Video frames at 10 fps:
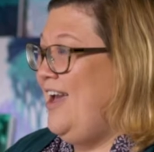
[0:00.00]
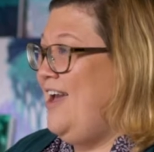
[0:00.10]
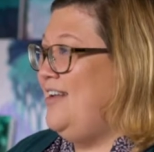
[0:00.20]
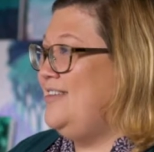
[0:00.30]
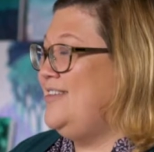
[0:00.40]

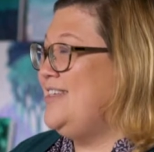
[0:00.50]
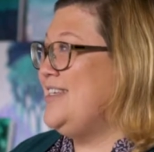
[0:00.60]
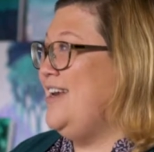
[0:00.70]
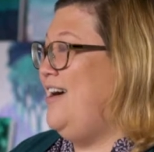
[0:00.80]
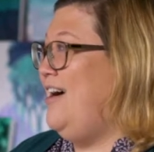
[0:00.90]
and
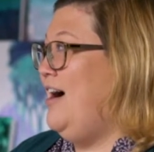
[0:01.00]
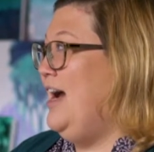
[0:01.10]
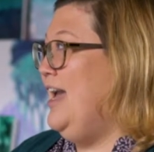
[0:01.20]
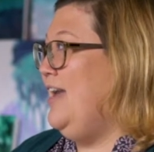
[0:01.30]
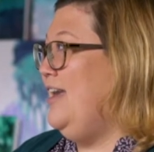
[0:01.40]

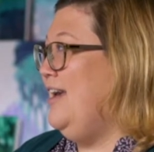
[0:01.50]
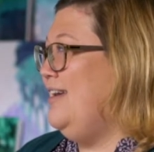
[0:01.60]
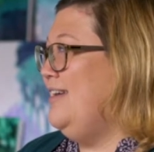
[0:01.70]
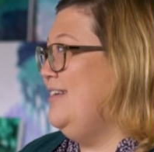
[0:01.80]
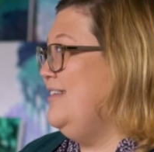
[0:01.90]
I
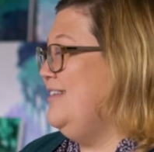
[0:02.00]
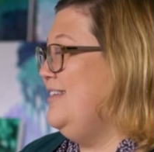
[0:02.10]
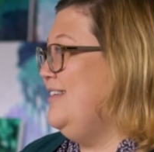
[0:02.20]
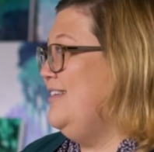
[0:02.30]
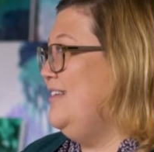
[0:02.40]

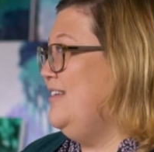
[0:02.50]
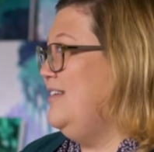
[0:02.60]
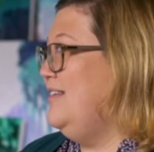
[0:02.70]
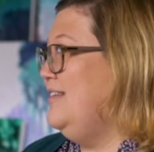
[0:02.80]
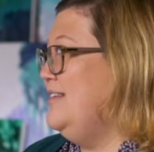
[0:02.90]

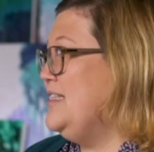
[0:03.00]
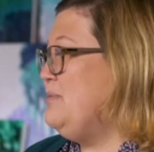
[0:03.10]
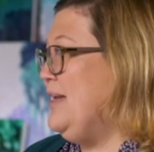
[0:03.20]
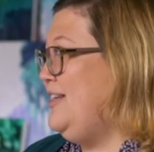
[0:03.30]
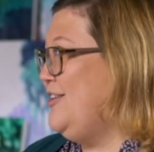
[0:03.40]

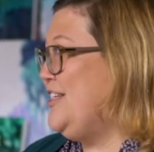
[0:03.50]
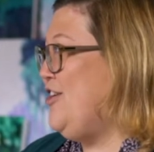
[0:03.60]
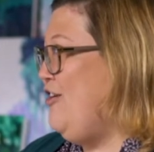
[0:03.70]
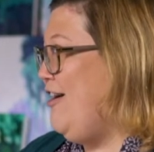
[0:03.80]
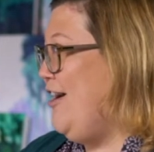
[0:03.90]
spend a lot of
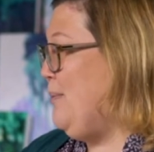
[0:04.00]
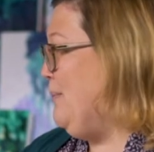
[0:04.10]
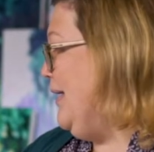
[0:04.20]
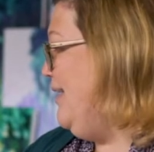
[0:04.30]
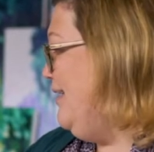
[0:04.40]

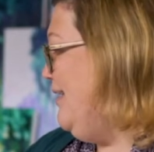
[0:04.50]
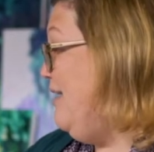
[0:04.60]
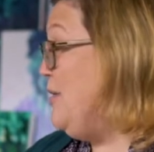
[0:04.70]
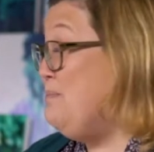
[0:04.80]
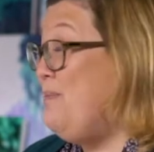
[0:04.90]
time
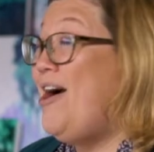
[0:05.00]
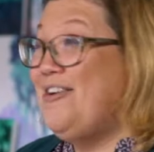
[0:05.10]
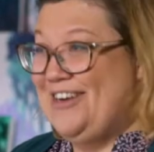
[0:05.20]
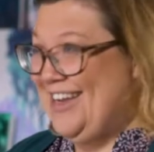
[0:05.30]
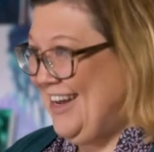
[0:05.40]

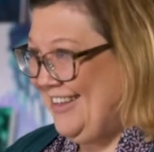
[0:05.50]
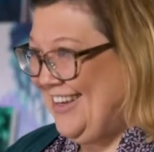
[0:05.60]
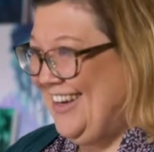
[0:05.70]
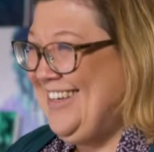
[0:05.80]
admiring colour.